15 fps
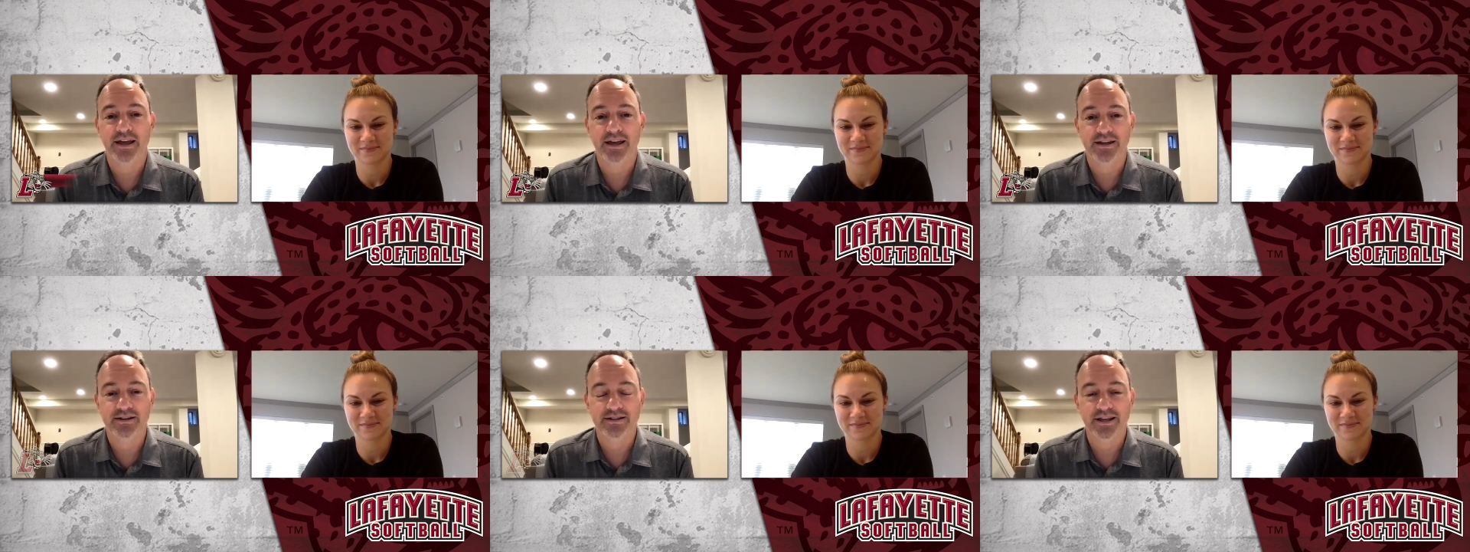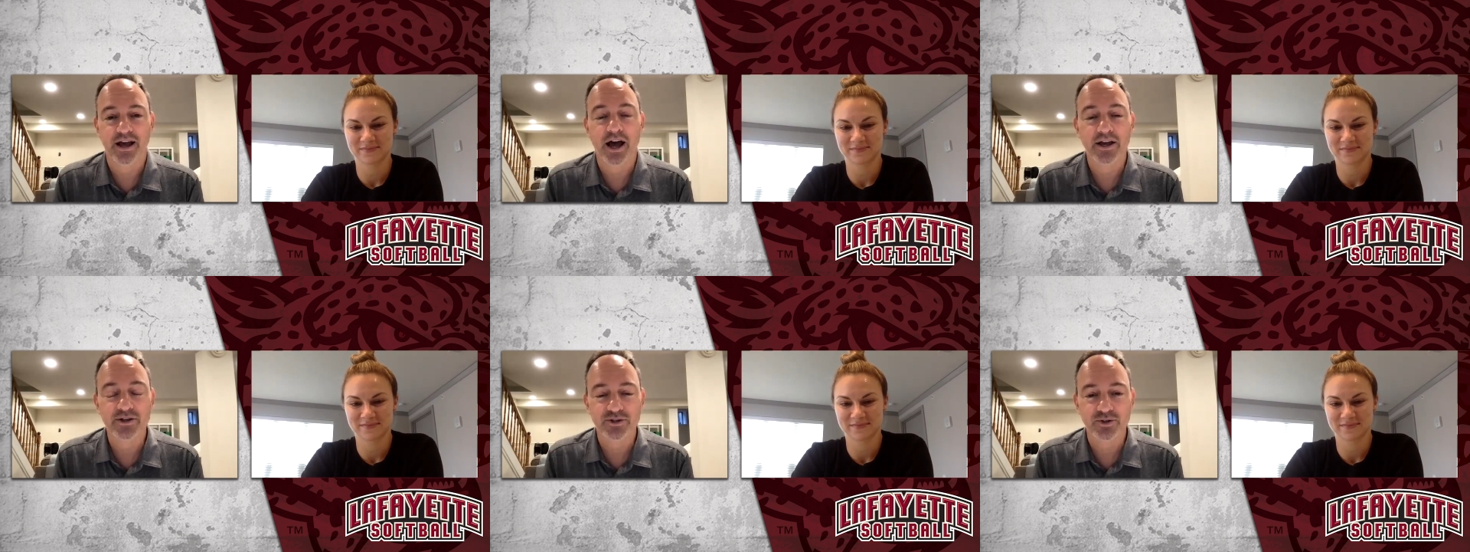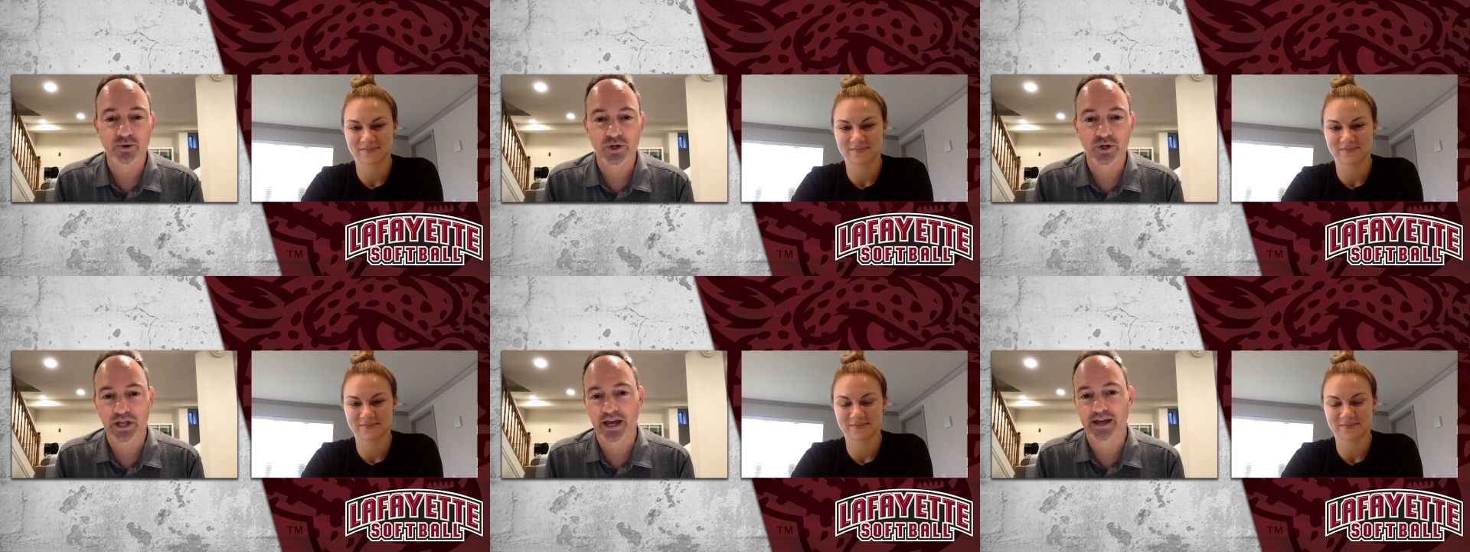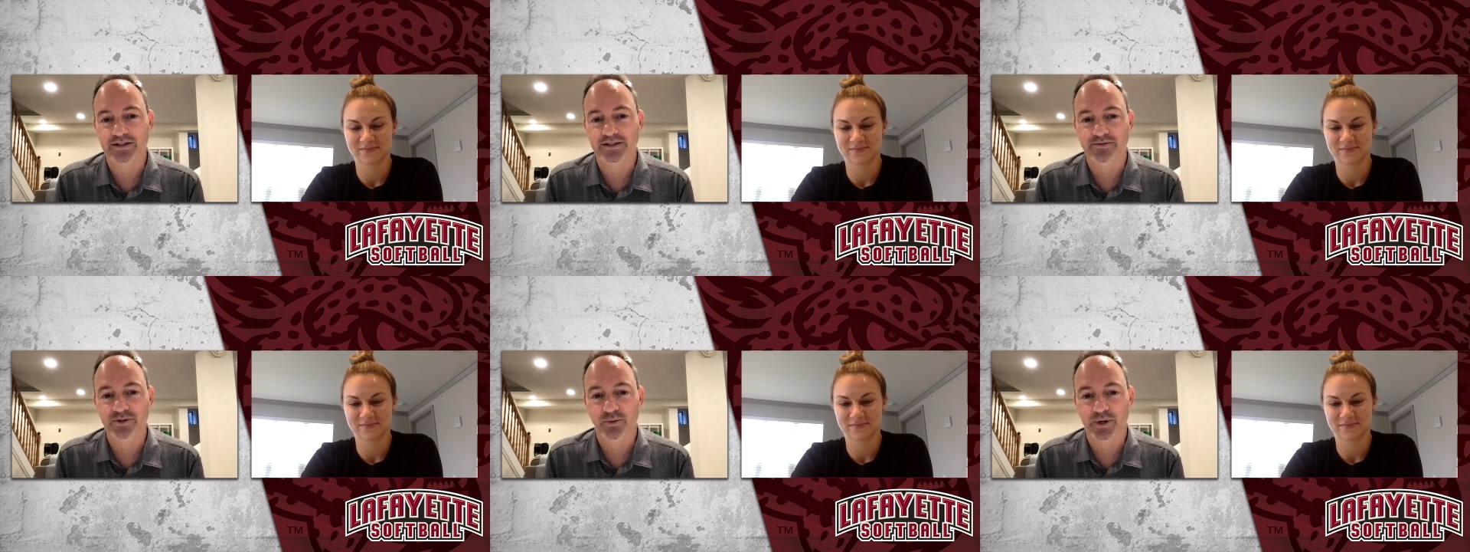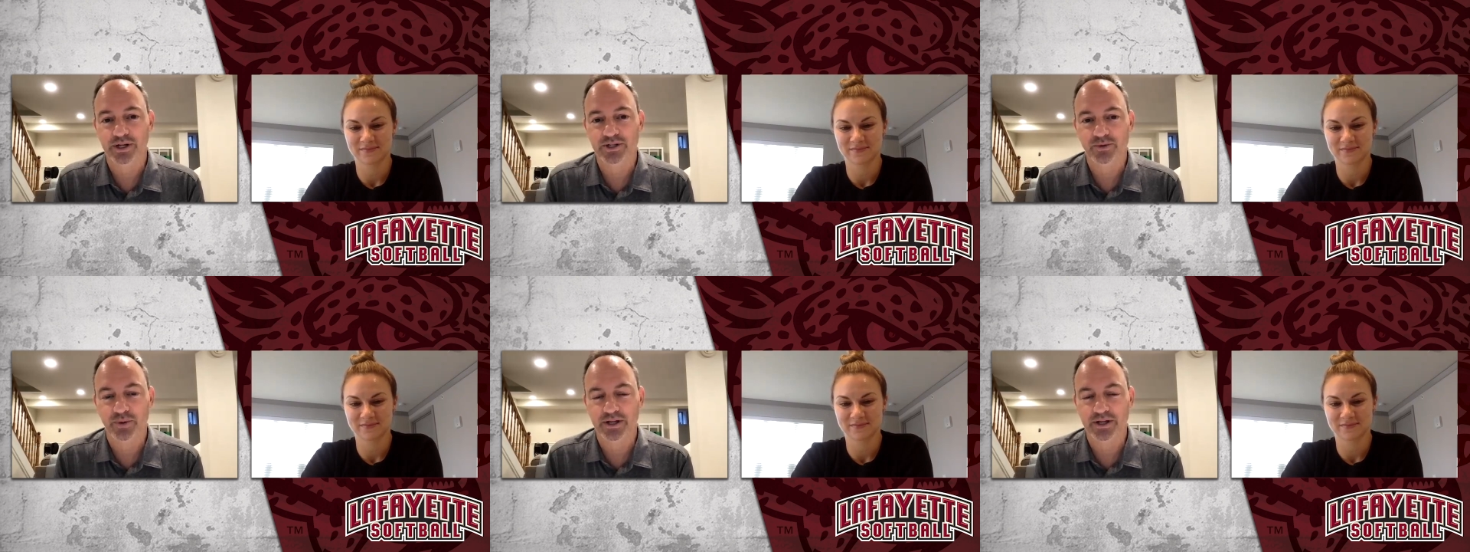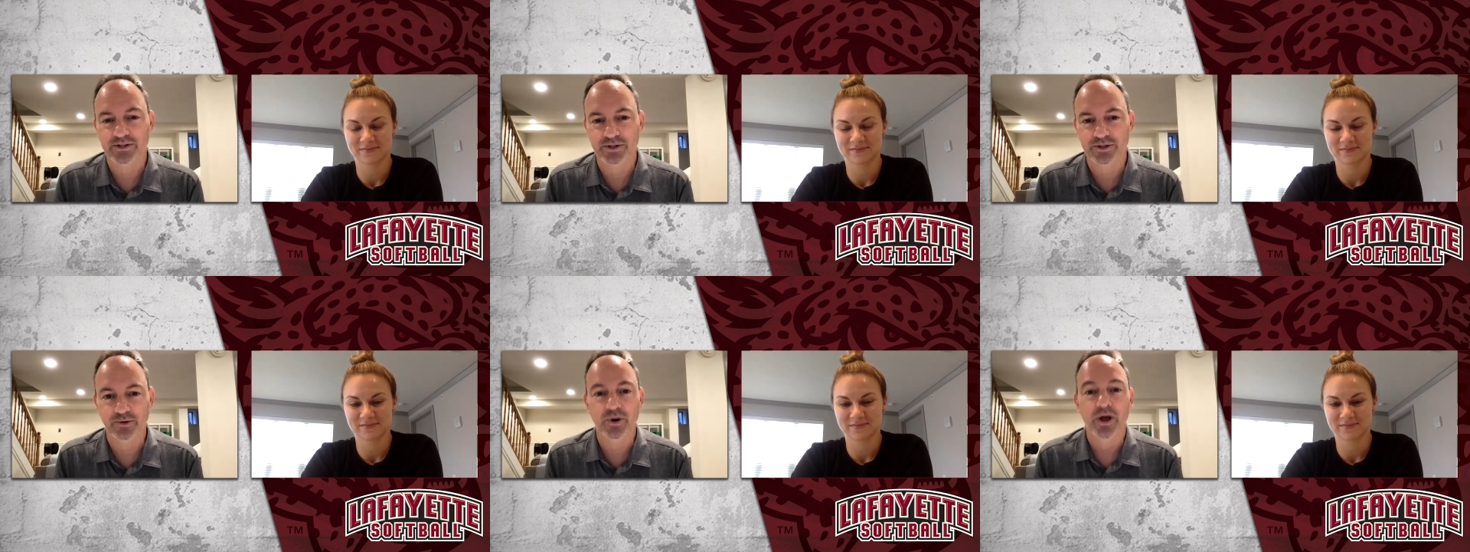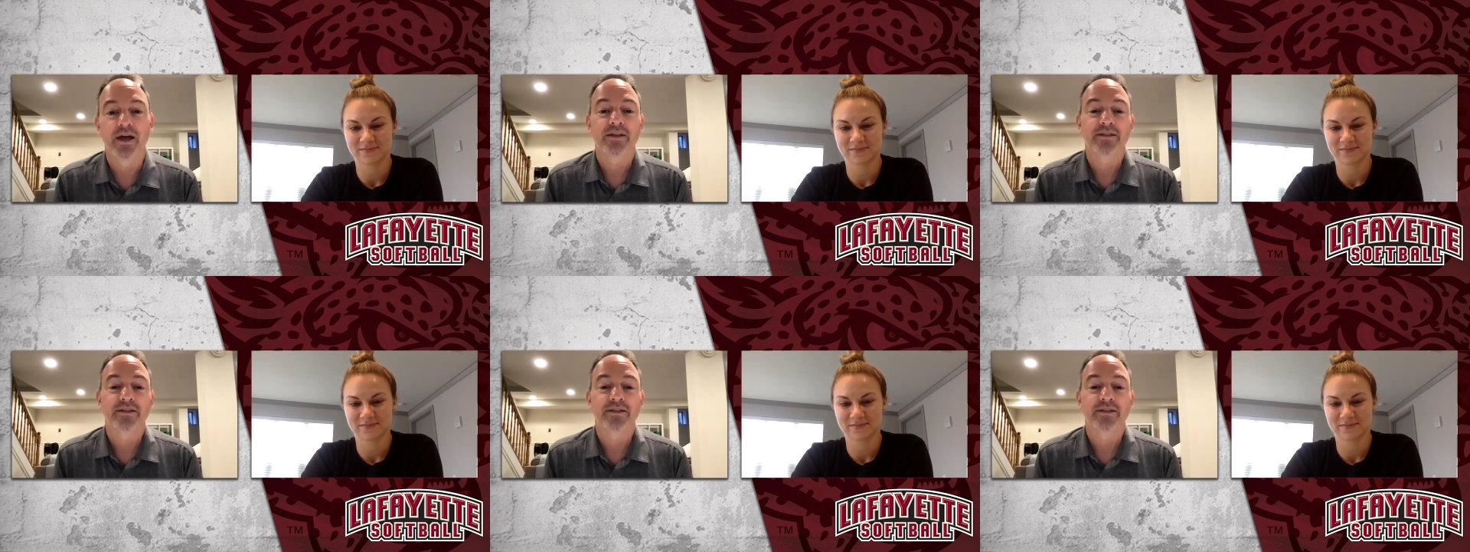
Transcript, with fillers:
Speaker 1: It is the high school class of 2022,